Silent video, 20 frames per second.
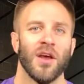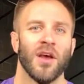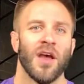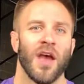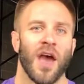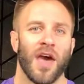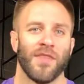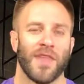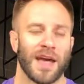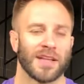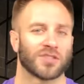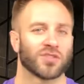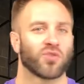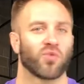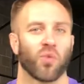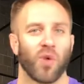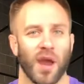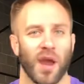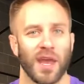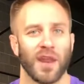And that's
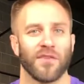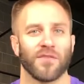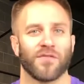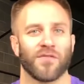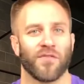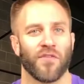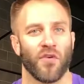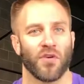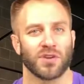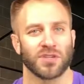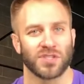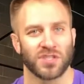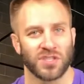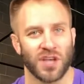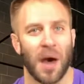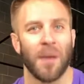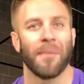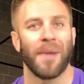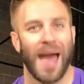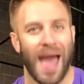great for
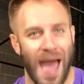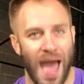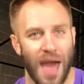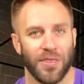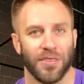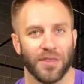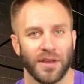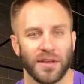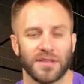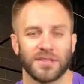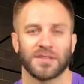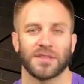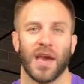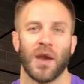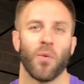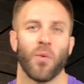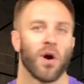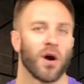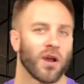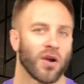some athletes. They
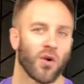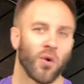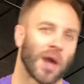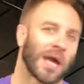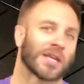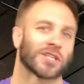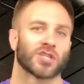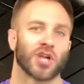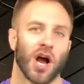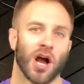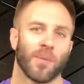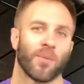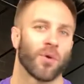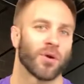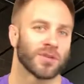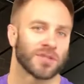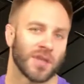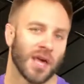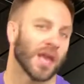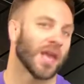want a quick
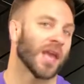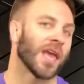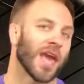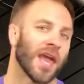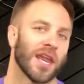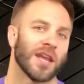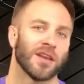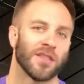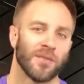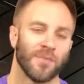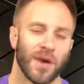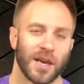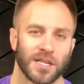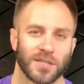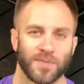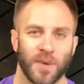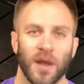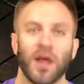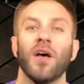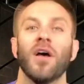chalkboard so they can get into the mix.
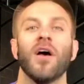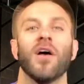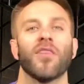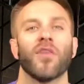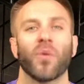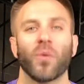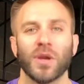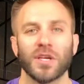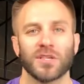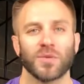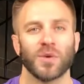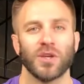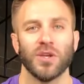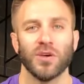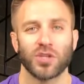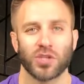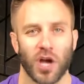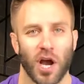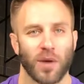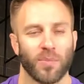But the reason we do
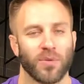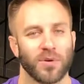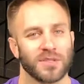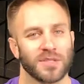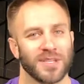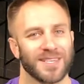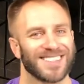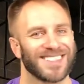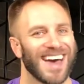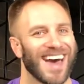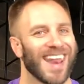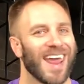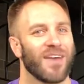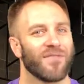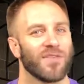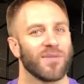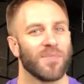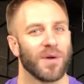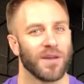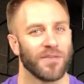chalkboards is because not
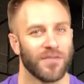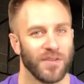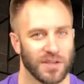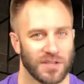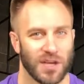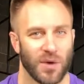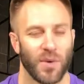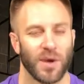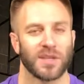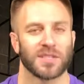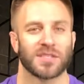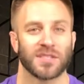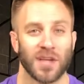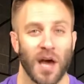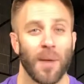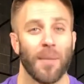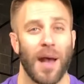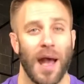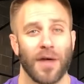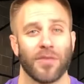everybody feels that way.
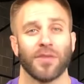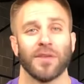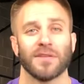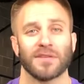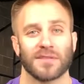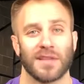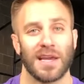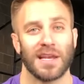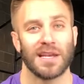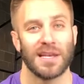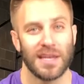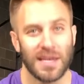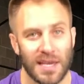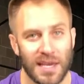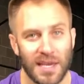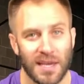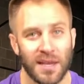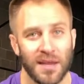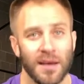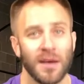Some athletes, they
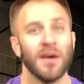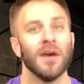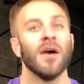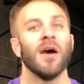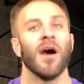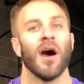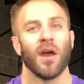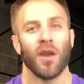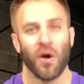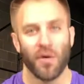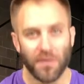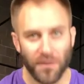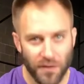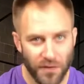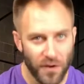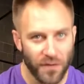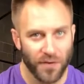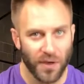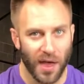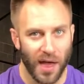need an overview
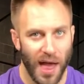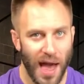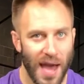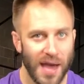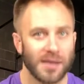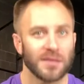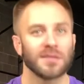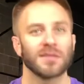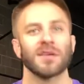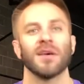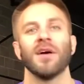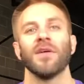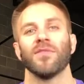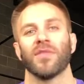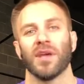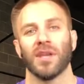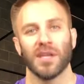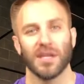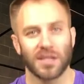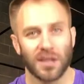of the class.
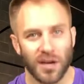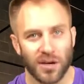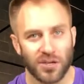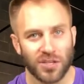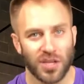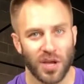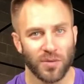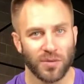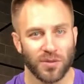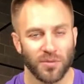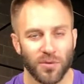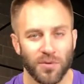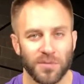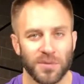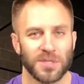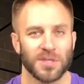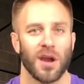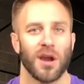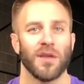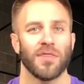They need to understand what the
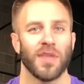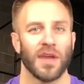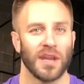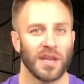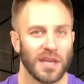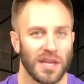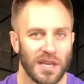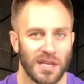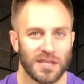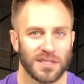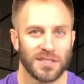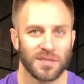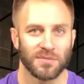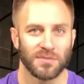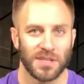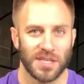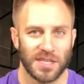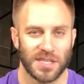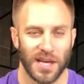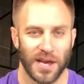movements are. They need some
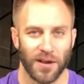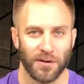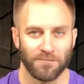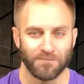detail.